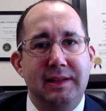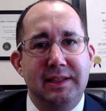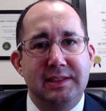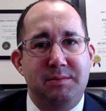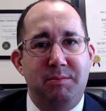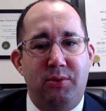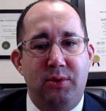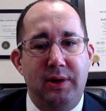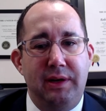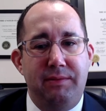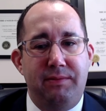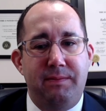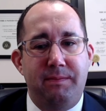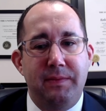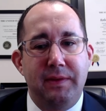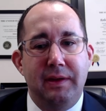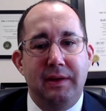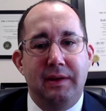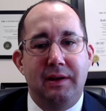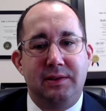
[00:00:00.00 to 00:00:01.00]
brief
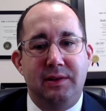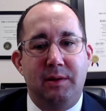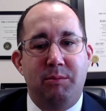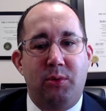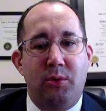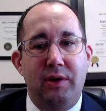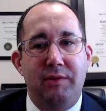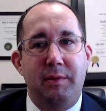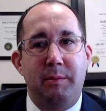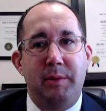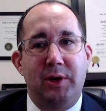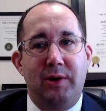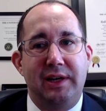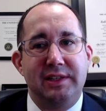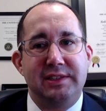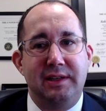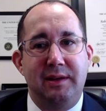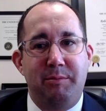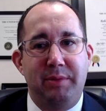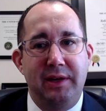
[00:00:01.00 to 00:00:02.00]
to the Board of
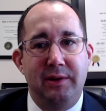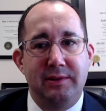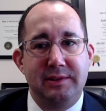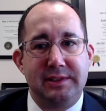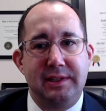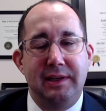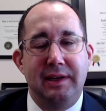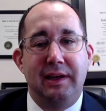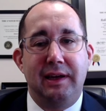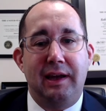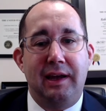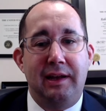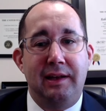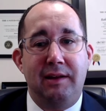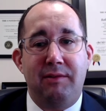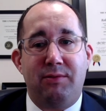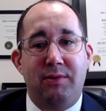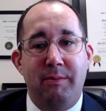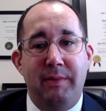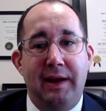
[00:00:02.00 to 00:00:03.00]
Immigration Appeals, and
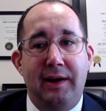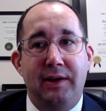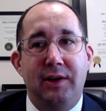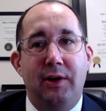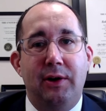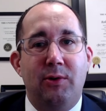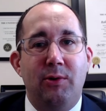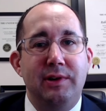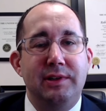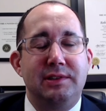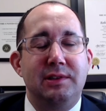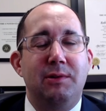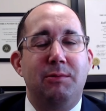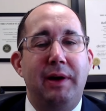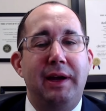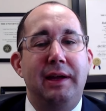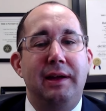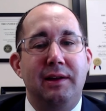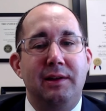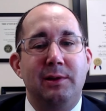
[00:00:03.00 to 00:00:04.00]
then from there you're going to
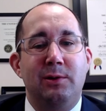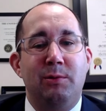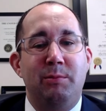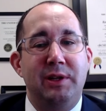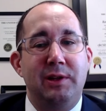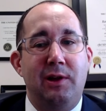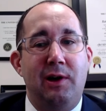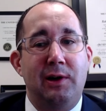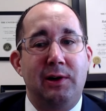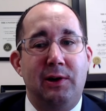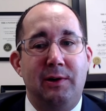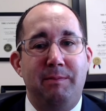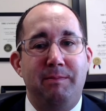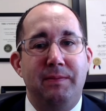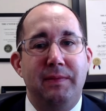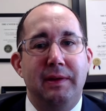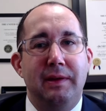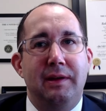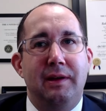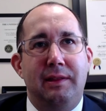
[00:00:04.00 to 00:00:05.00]
wait a little bit longer.
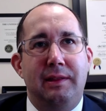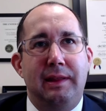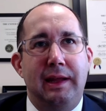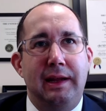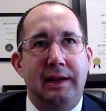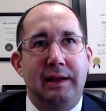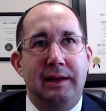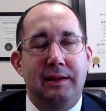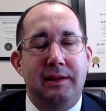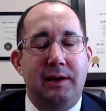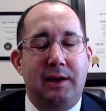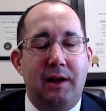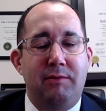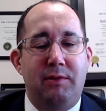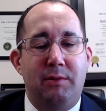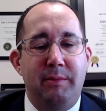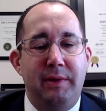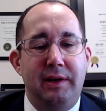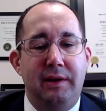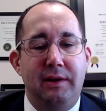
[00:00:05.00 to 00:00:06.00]
The government